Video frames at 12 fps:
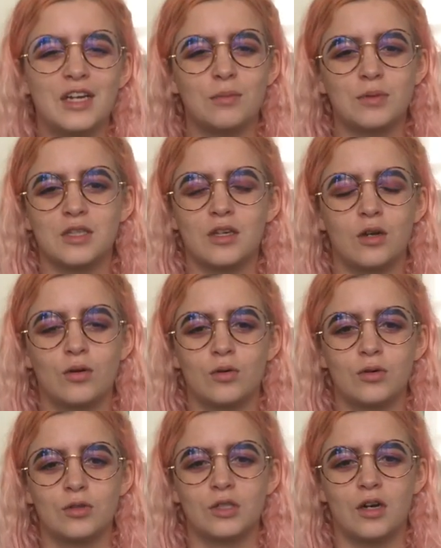any particular
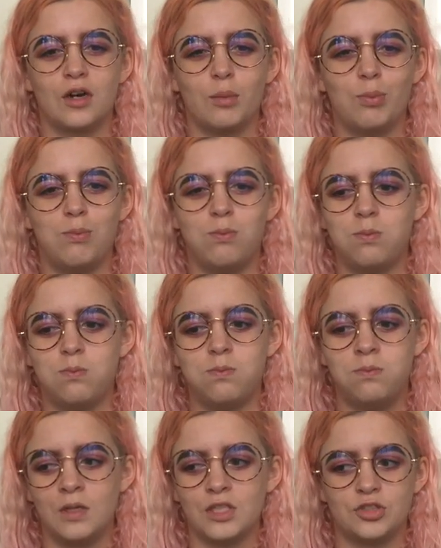order,
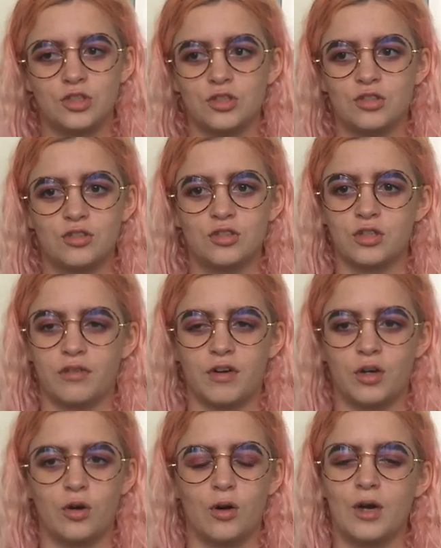it's just stuff
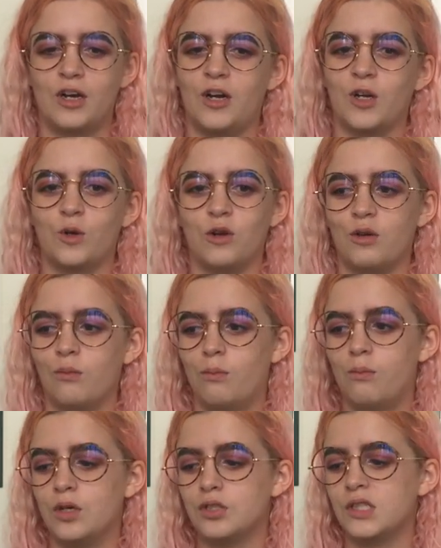I got, and I got it,
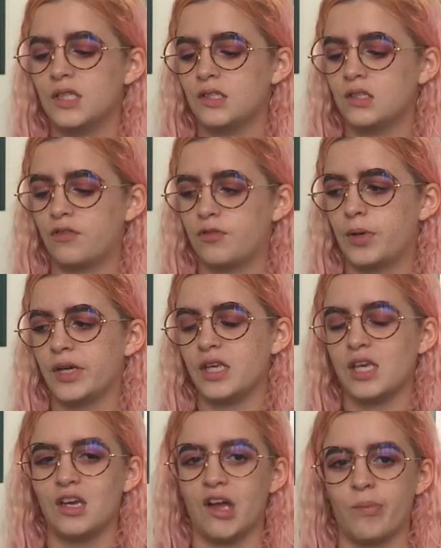most of this stuff from
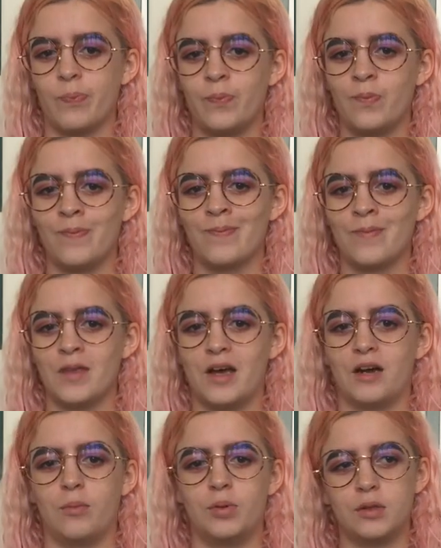Ikea,
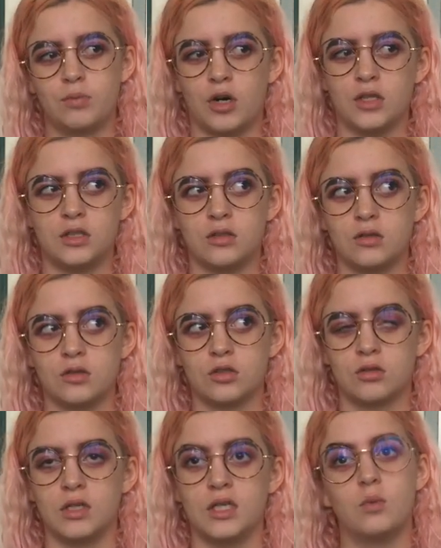and I'll put the prices on the
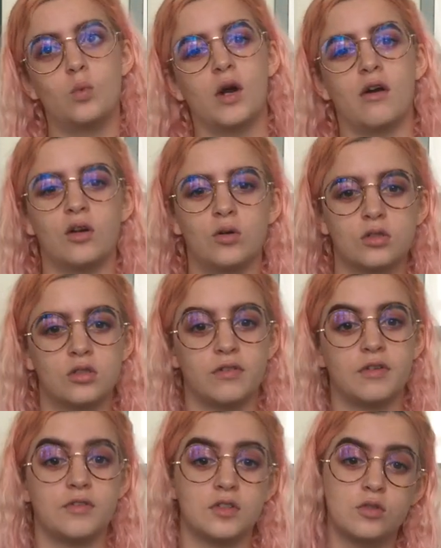screen and where I got
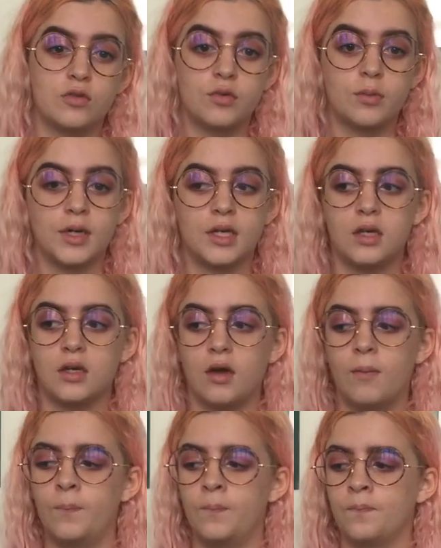stuff if it's not from
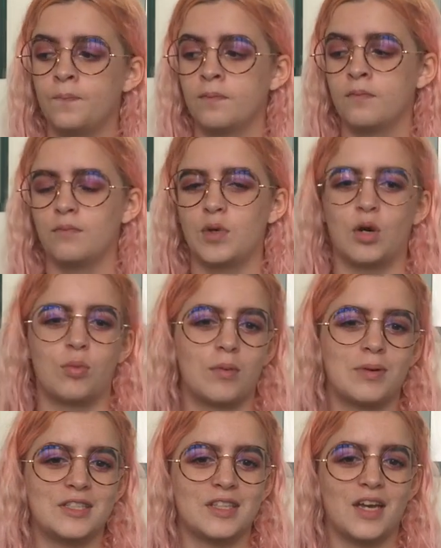Ikea, but I'll
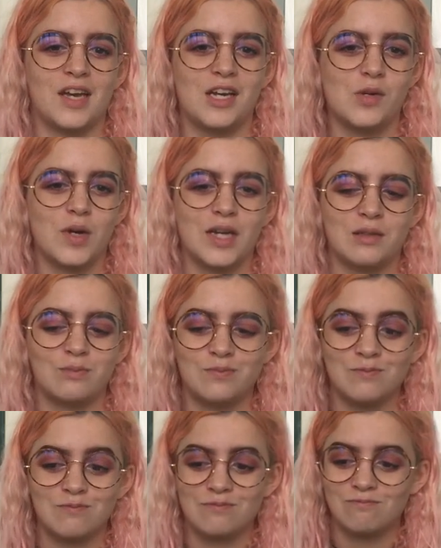probably say it anyway.
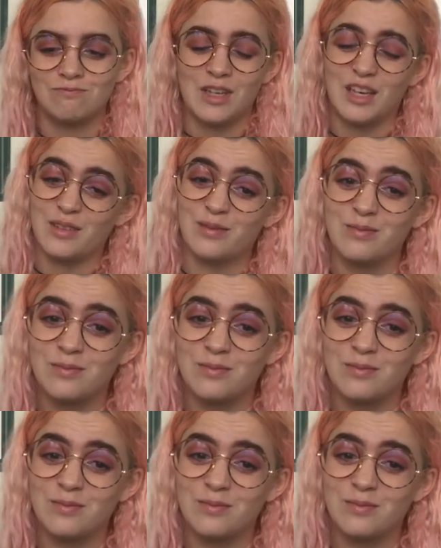Yeah.